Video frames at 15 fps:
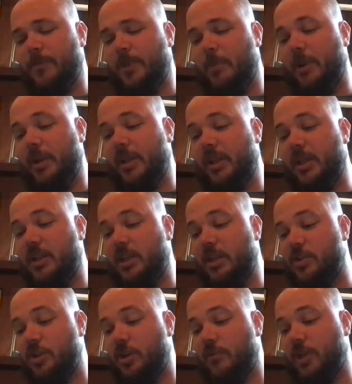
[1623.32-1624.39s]
I met a
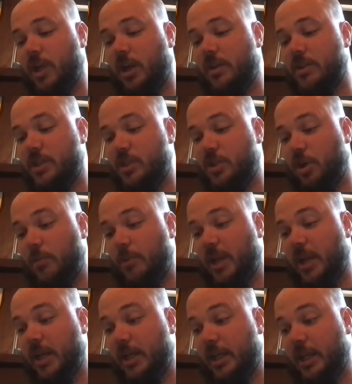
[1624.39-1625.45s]
contingent of Coxey's army
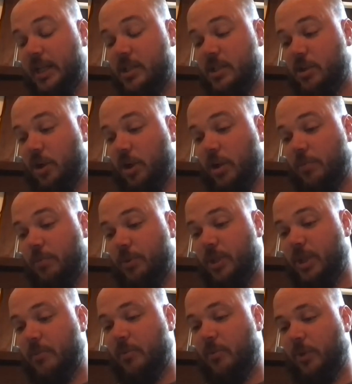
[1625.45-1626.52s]
heading east, caught up with
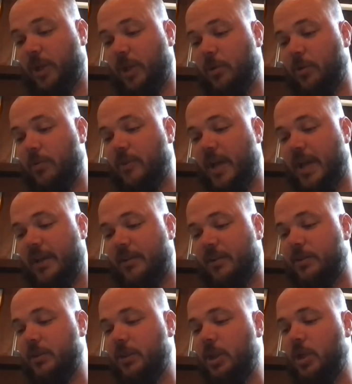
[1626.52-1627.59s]
them in Reno, Nevada.